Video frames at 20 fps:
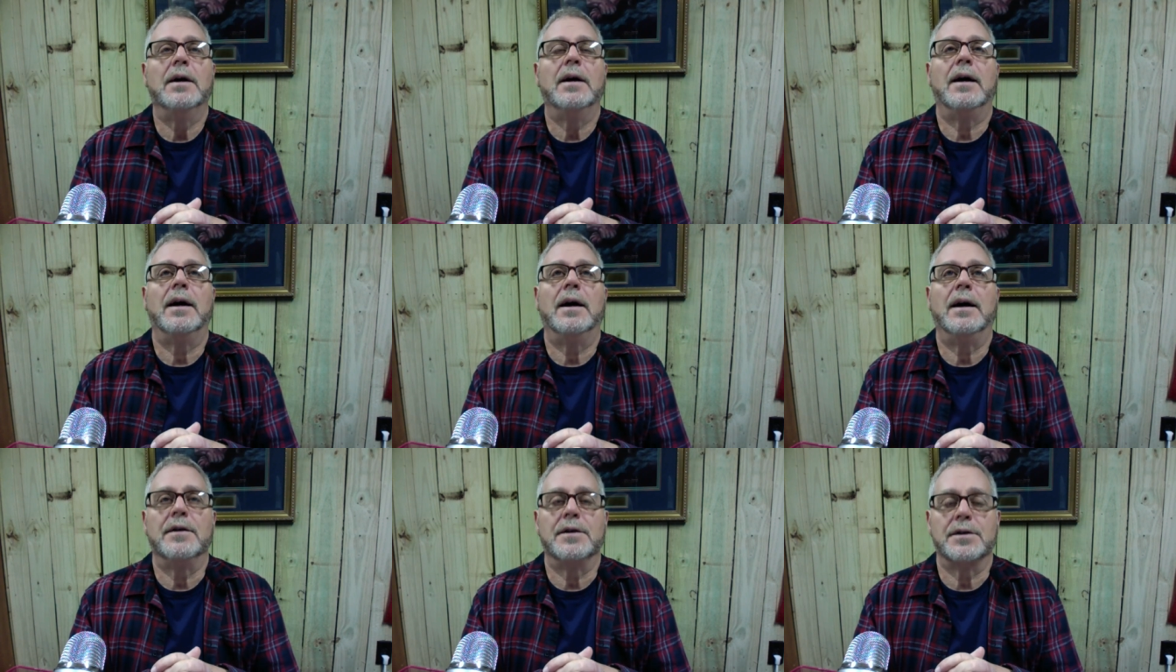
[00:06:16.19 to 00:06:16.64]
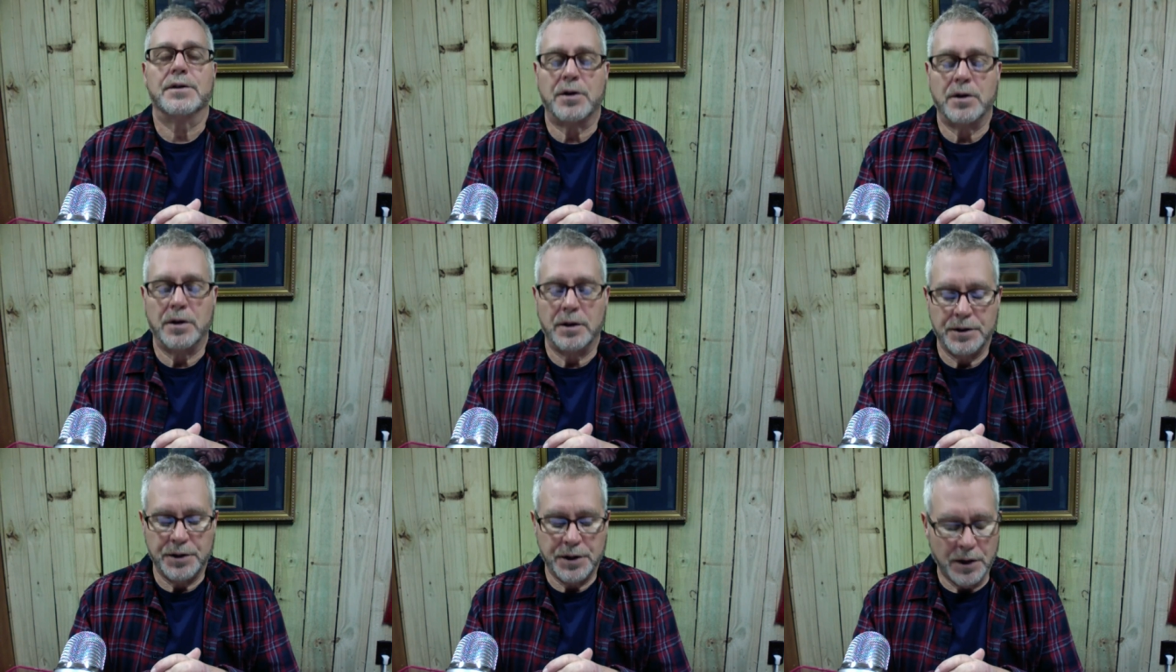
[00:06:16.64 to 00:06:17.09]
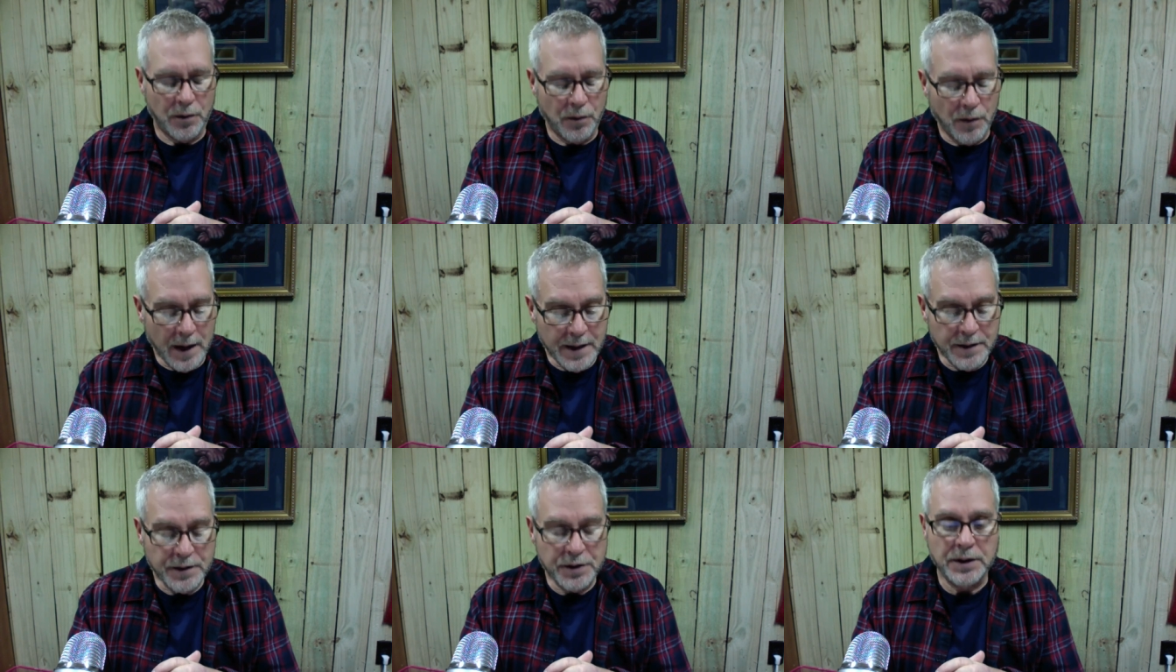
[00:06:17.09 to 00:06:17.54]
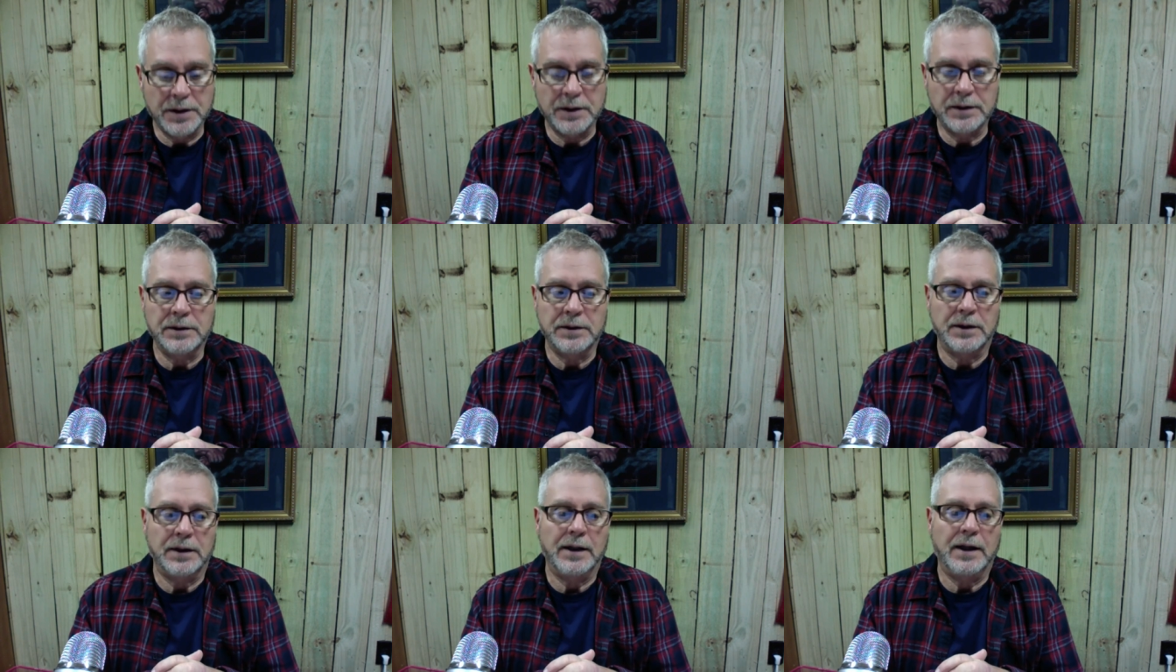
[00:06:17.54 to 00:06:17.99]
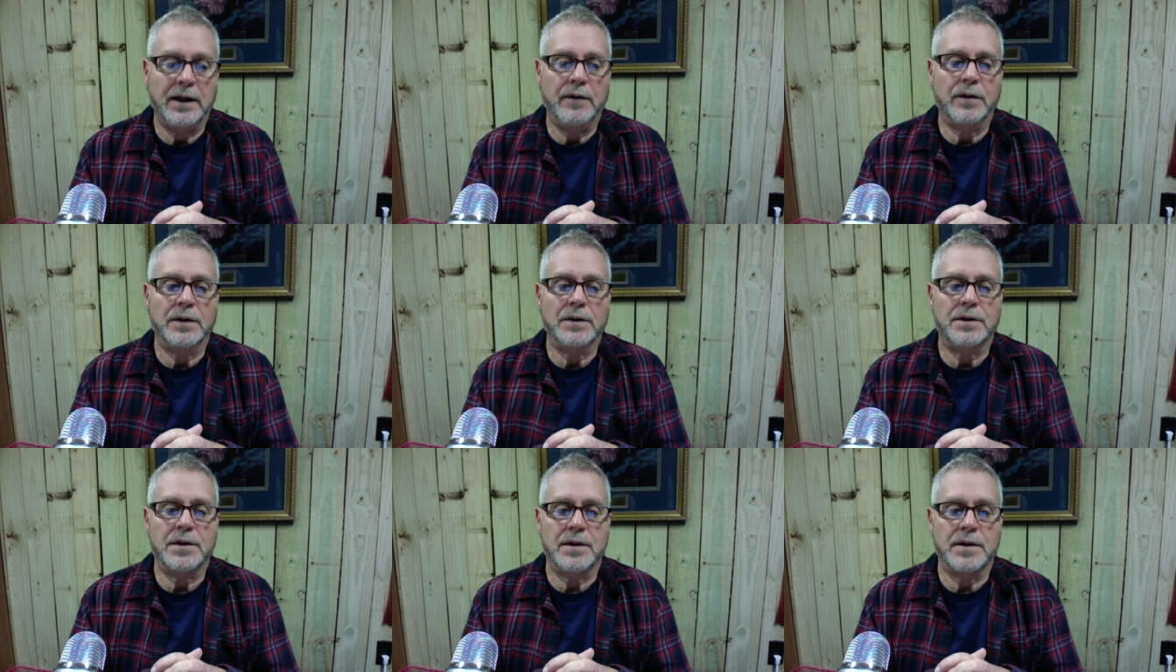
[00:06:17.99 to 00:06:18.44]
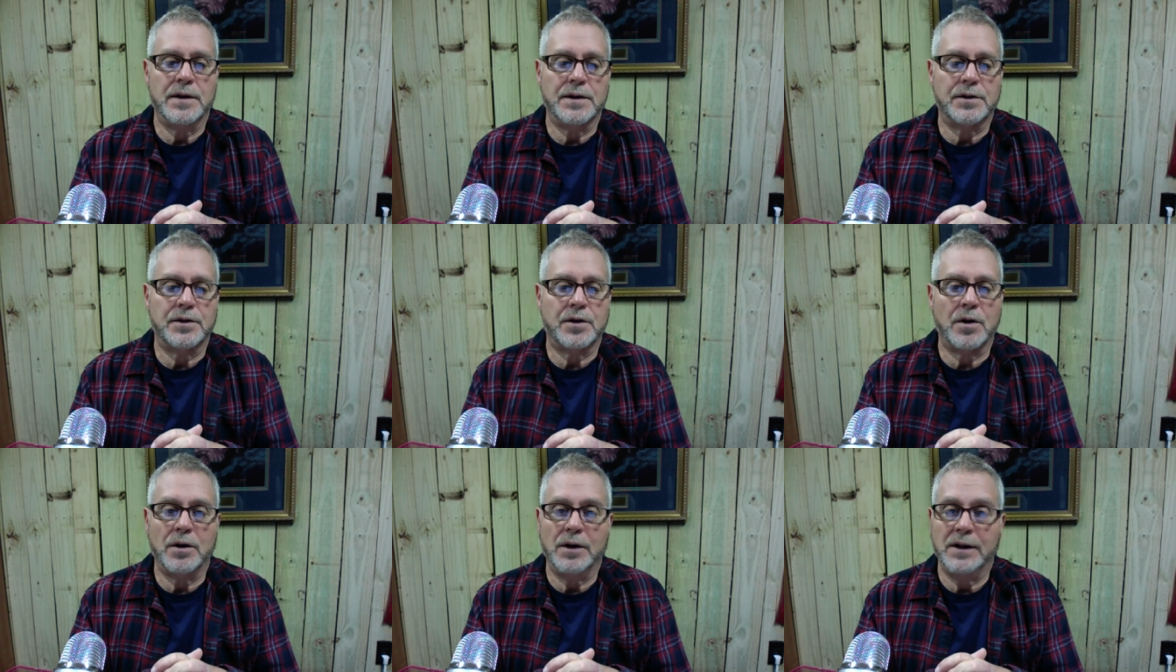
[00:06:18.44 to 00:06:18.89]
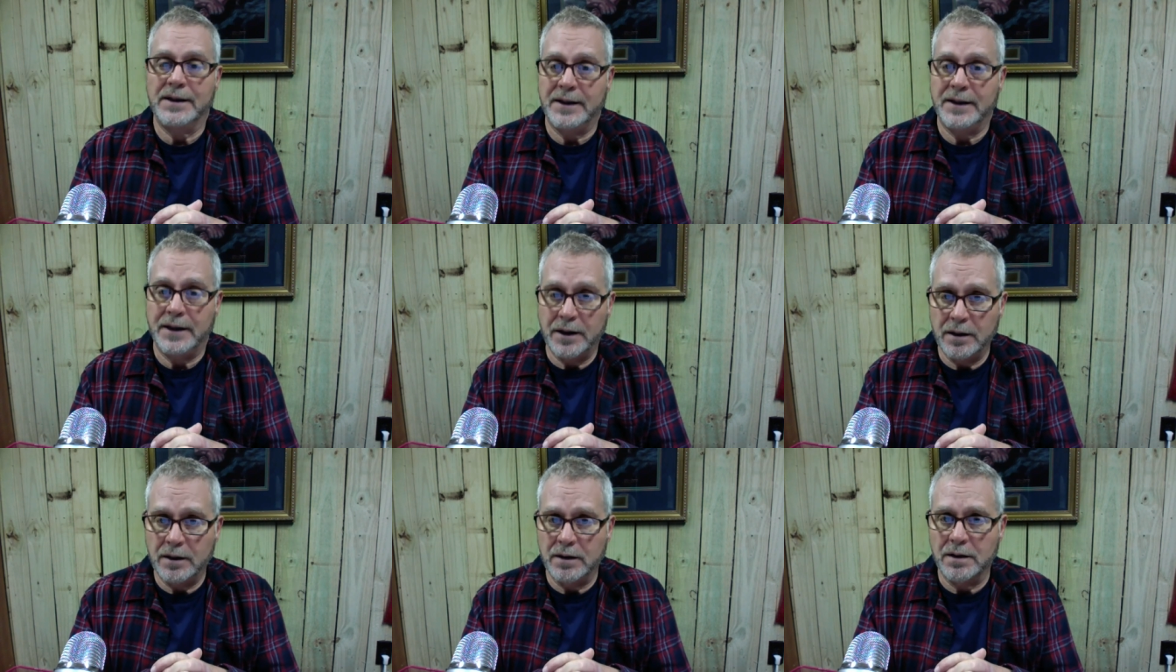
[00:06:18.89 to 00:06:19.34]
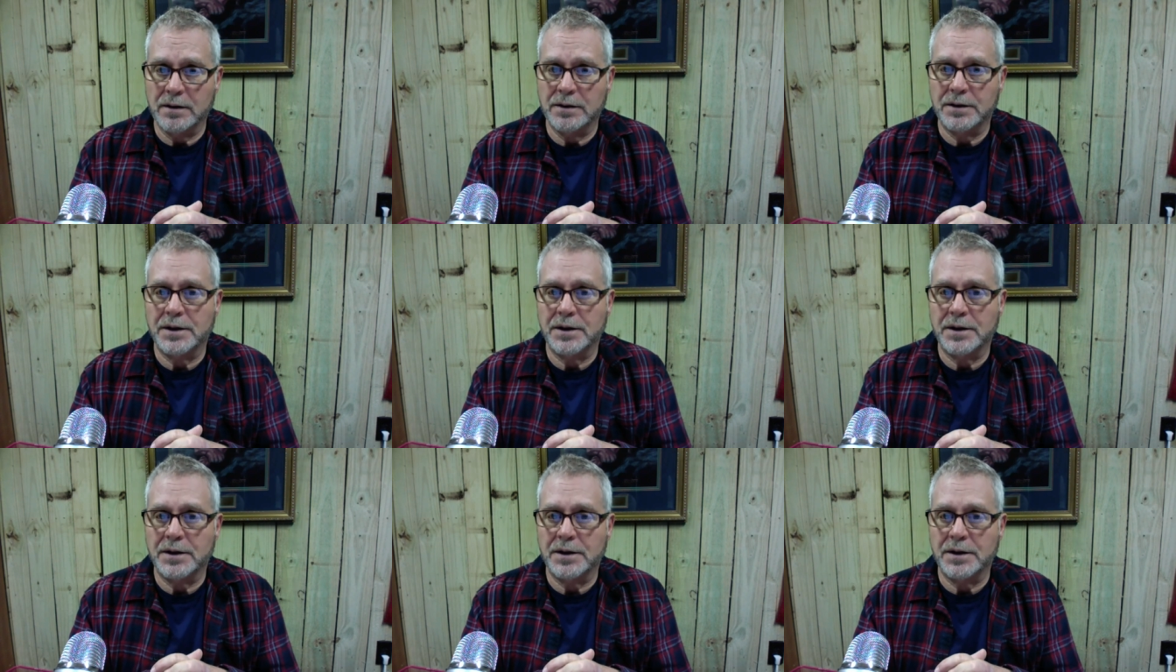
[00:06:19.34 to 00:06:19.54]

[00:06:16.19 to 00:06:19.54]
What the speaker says: this current generation, even to this current year,